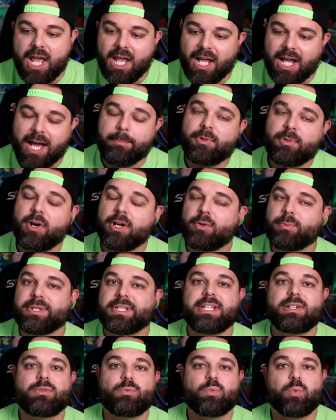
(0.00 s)
I'm going with
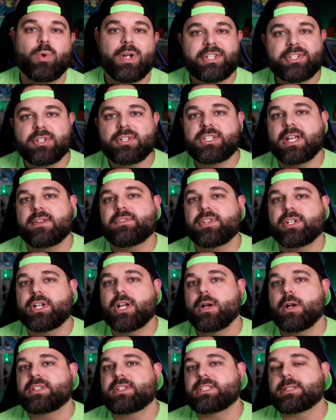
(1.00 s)
the Wizards of the
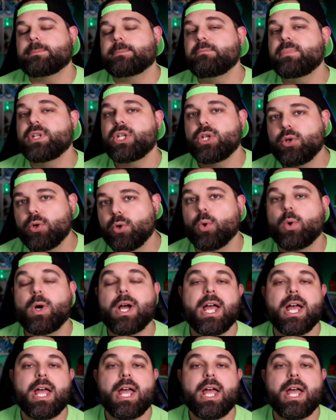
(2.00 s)
Coast Mew